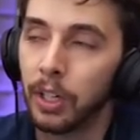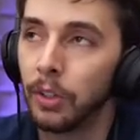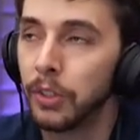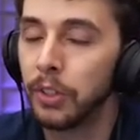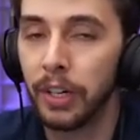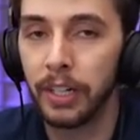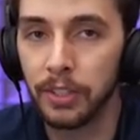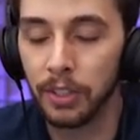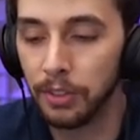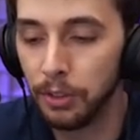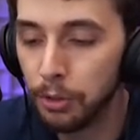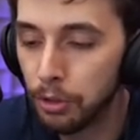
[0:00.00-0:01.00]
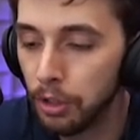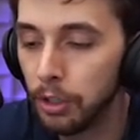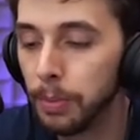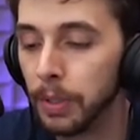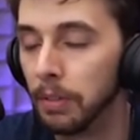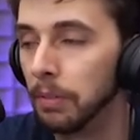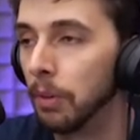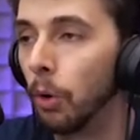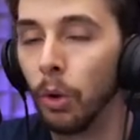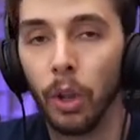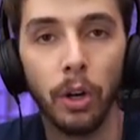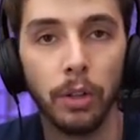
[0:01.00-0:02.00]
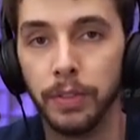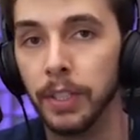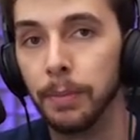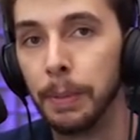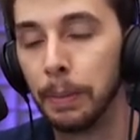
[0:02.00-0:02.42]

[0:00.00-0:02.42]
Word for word: content creators on YouTube and all over,